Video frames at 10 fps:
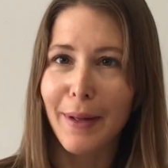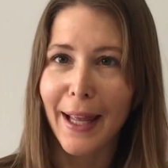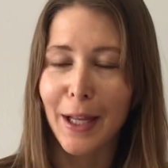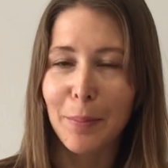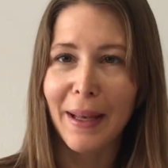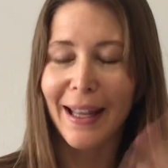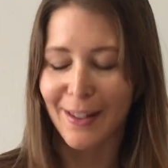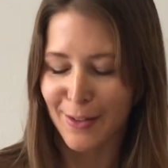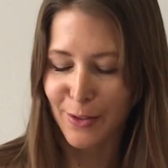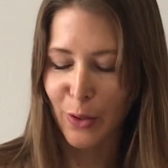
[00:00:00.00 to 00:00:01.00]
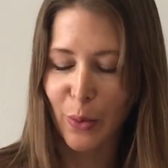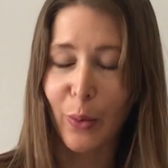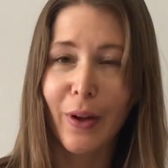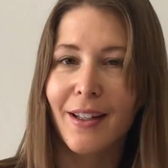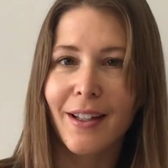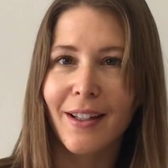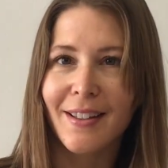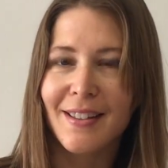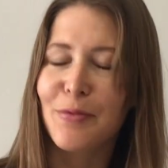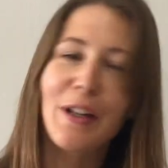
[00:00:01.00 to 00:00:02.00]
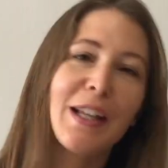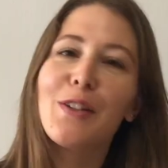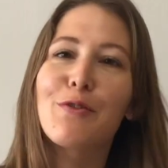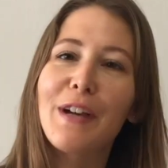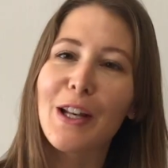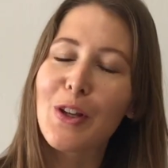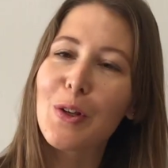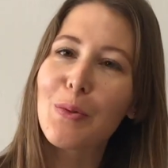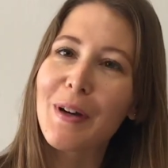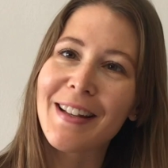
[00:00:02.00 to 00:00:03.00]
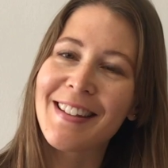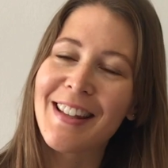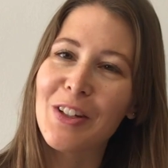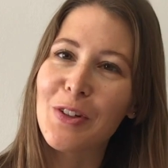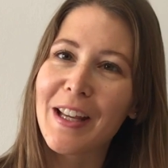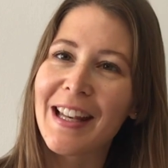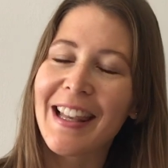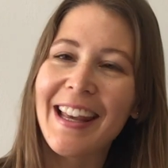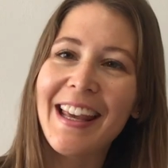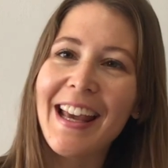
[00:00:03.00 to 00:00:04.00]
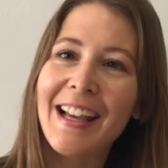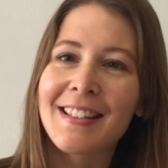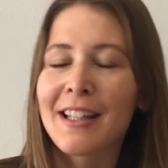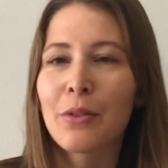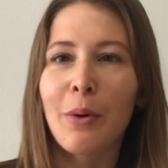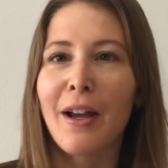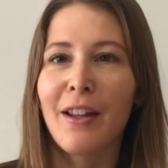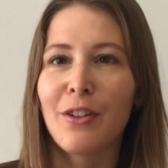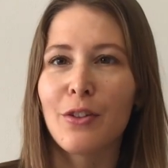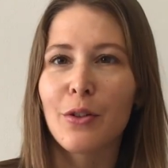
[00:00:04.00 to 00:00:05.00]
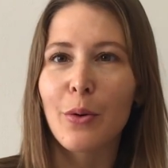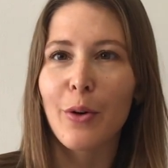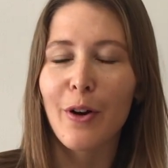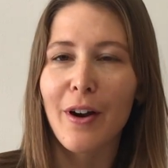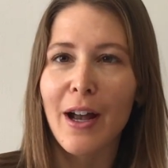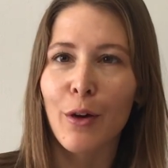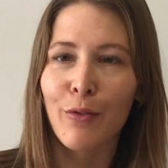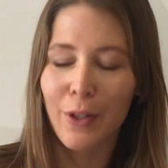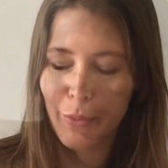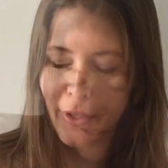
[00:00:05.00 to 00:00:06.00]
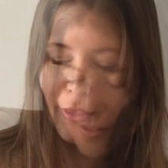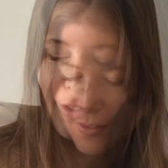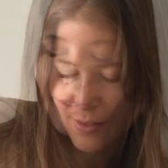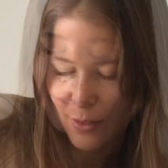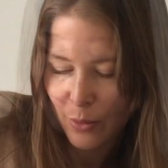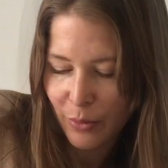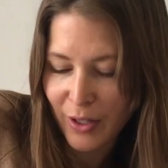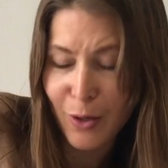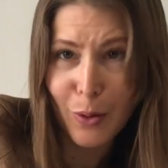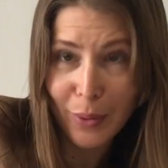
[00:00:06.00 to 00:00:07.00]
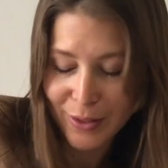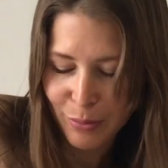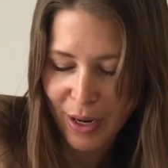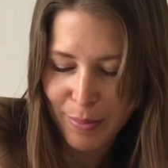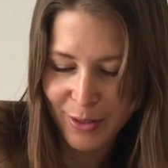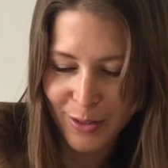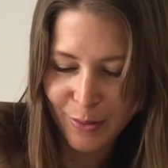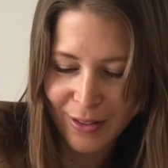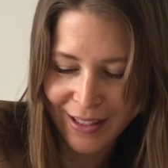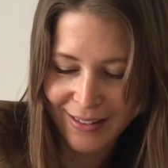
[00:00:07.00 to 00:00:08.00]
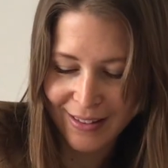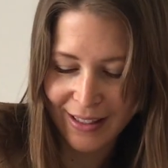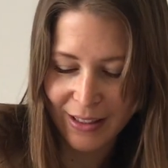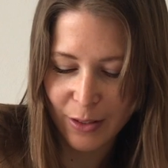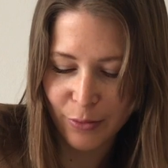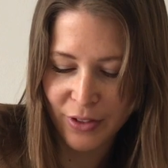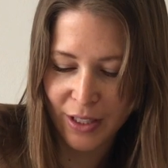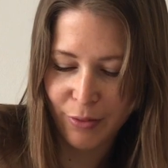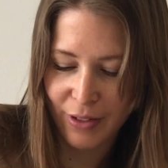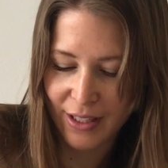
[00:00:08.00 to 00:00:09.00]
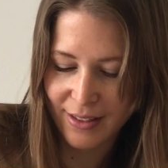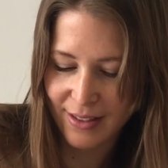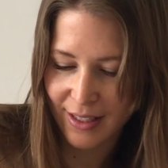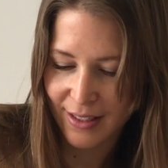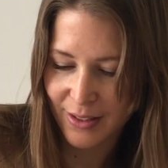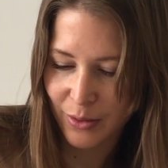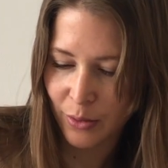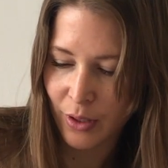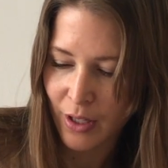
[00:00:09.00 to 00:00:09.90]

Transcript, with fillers: headband, so it's funny to find cute ones that you can like accessorize your outfit with. They always wrap it so nicely in LoveShackFancy. So